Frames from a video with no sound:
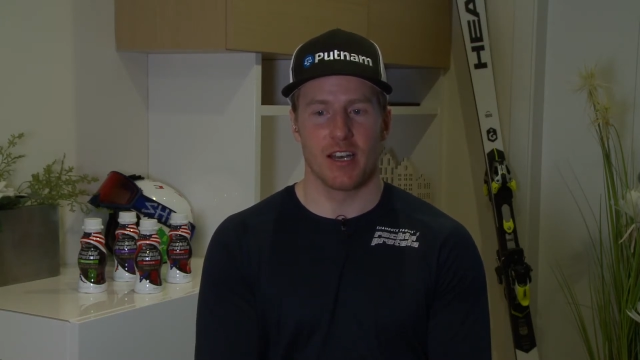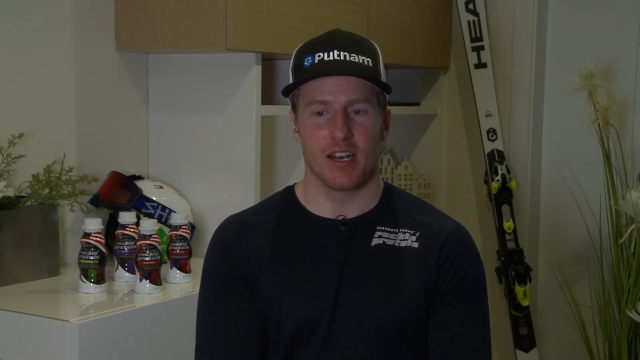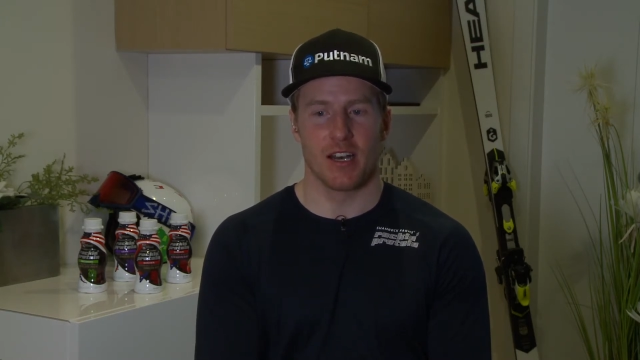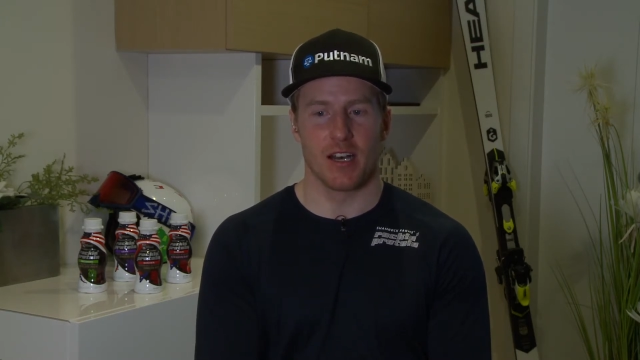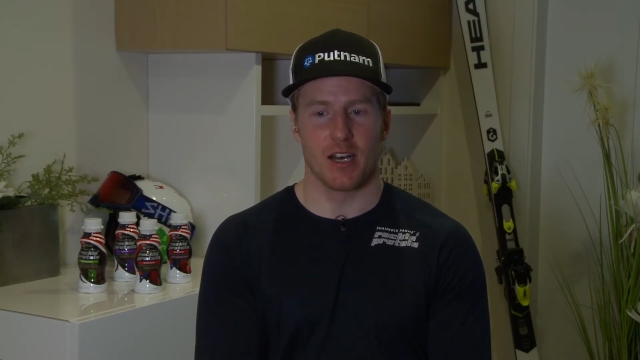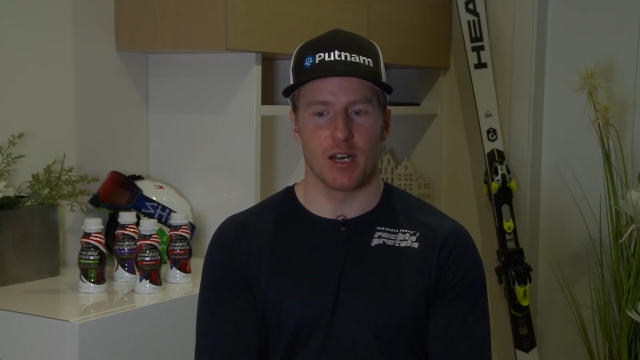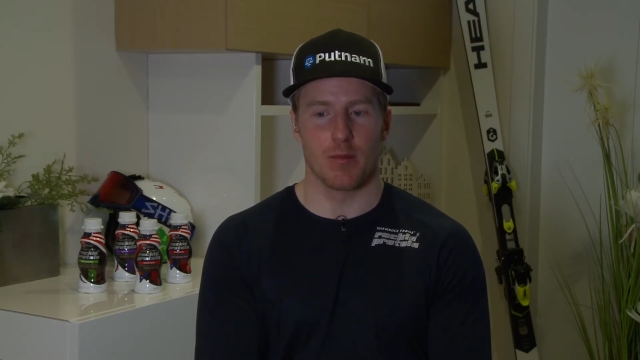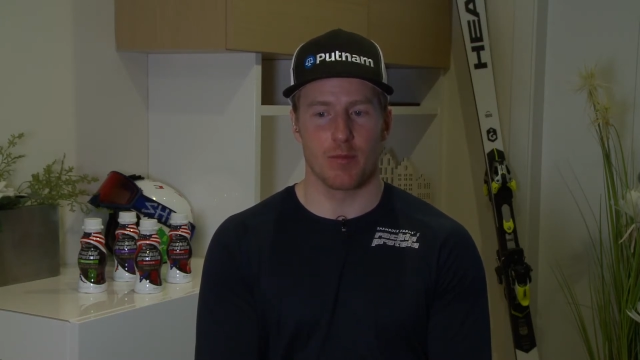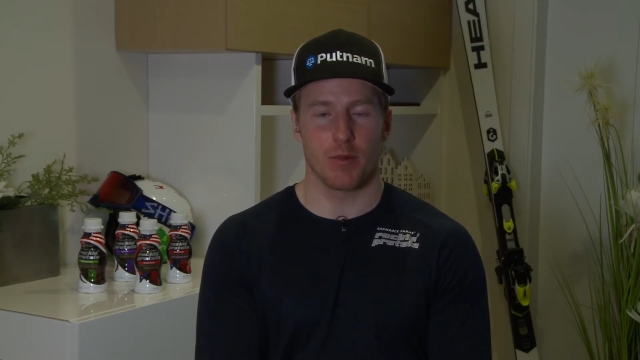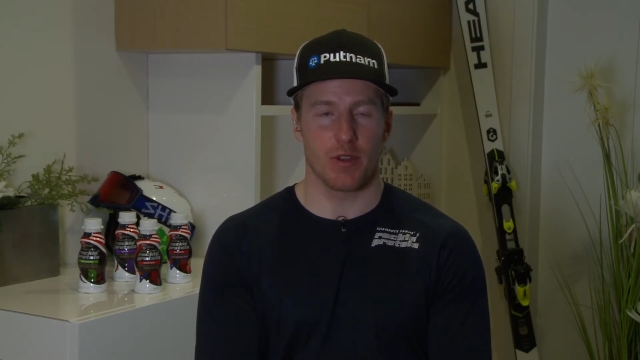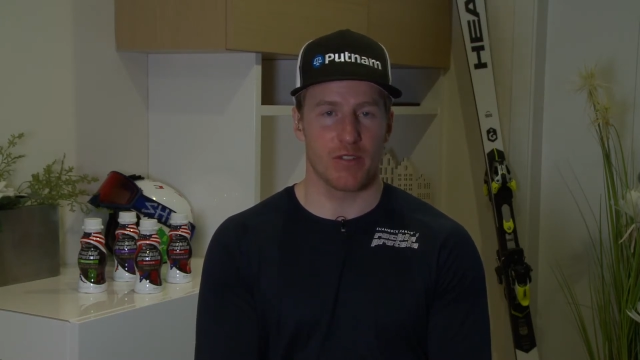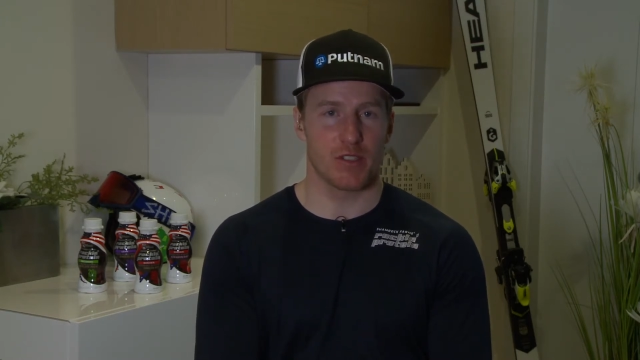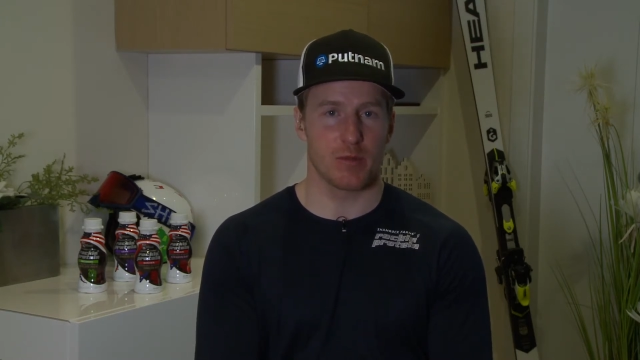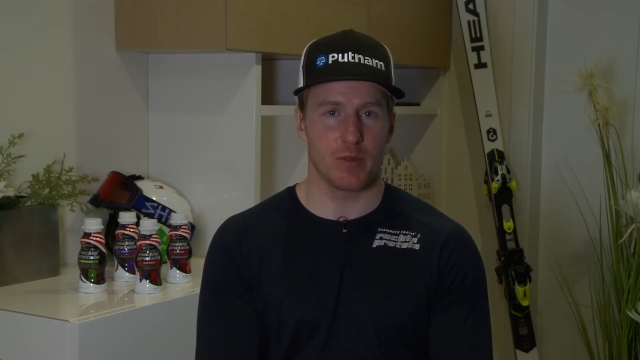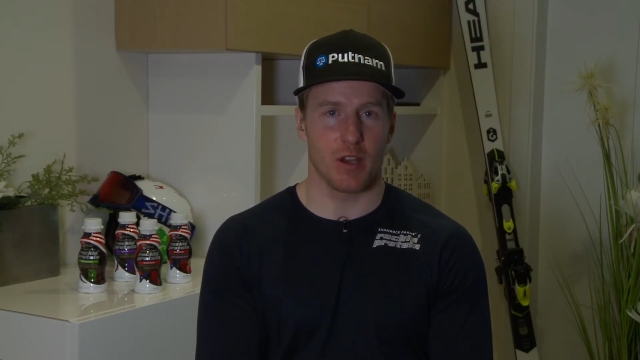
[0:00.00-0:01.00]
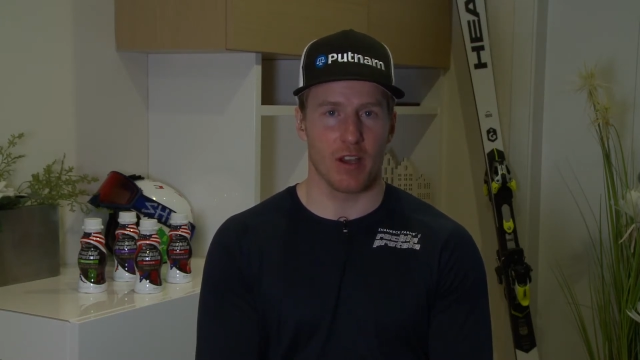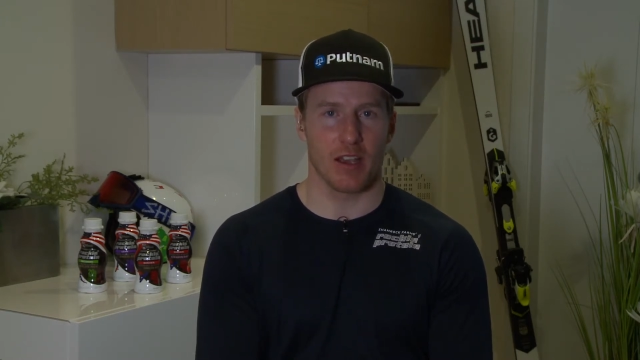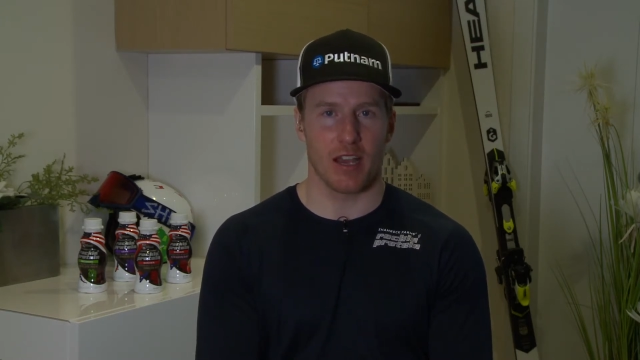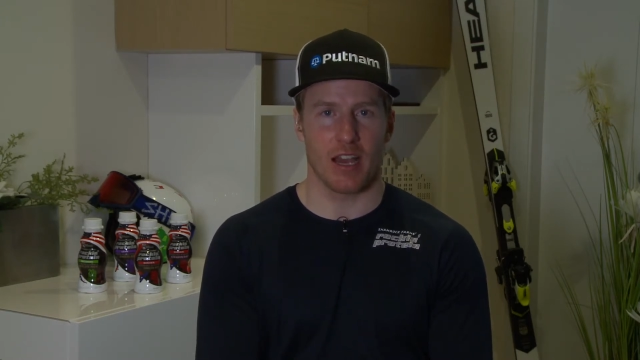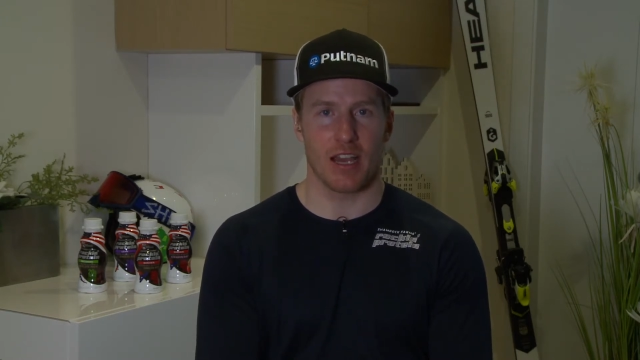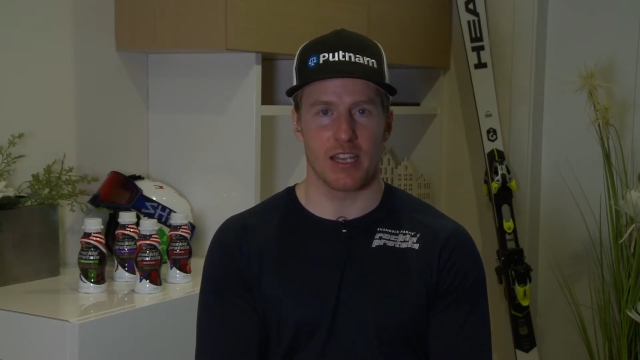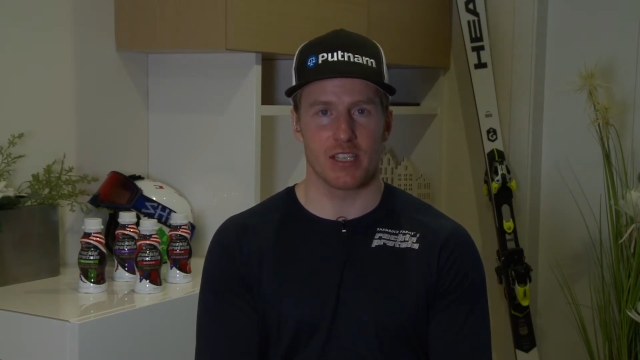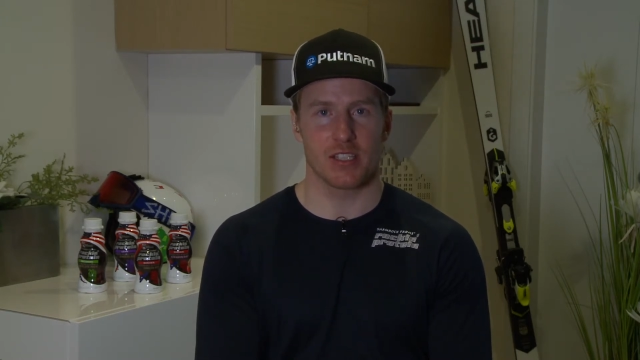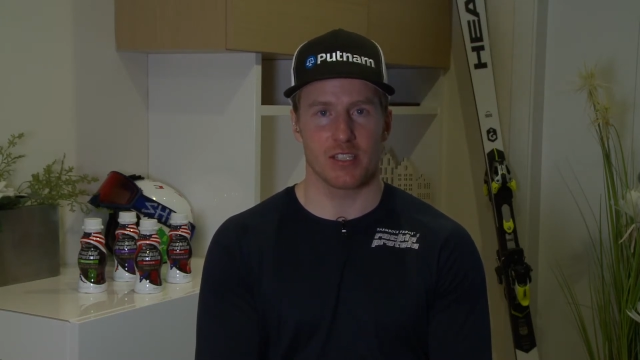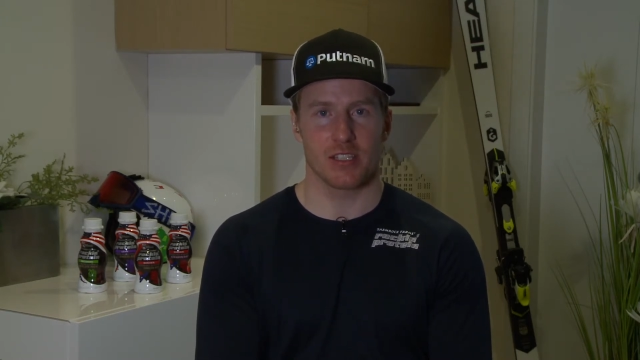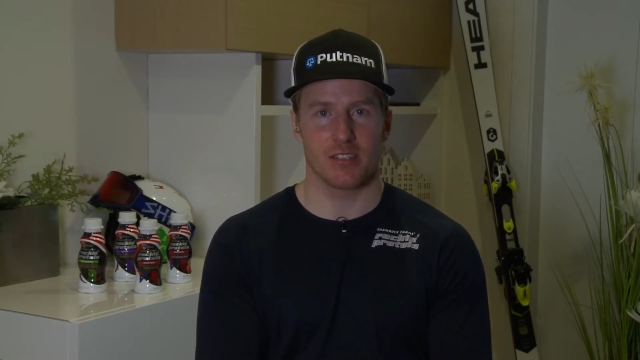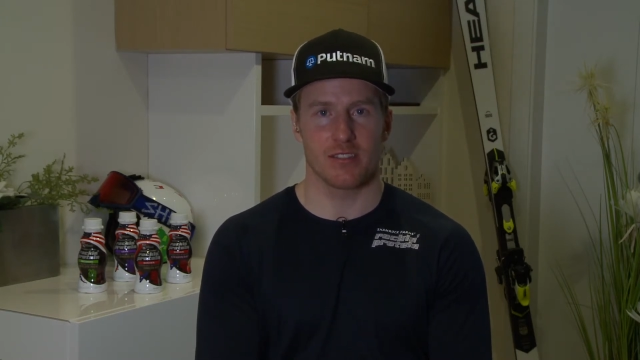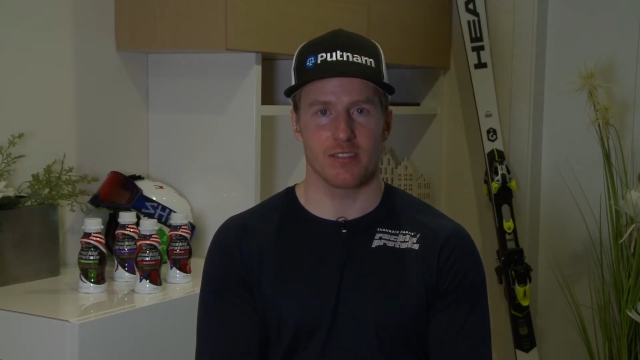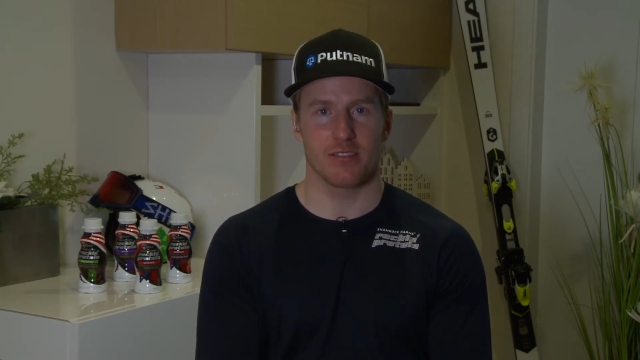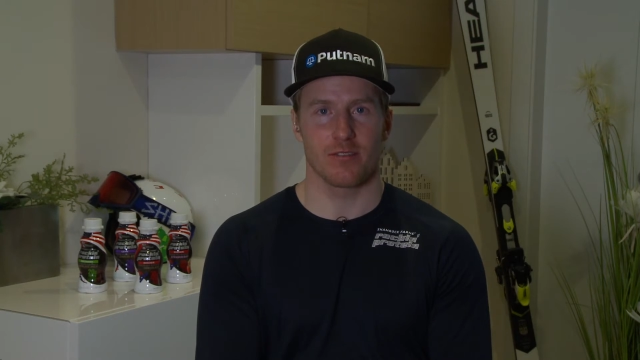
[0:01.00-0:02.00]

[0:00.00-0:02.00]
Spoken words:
But we have some young guys,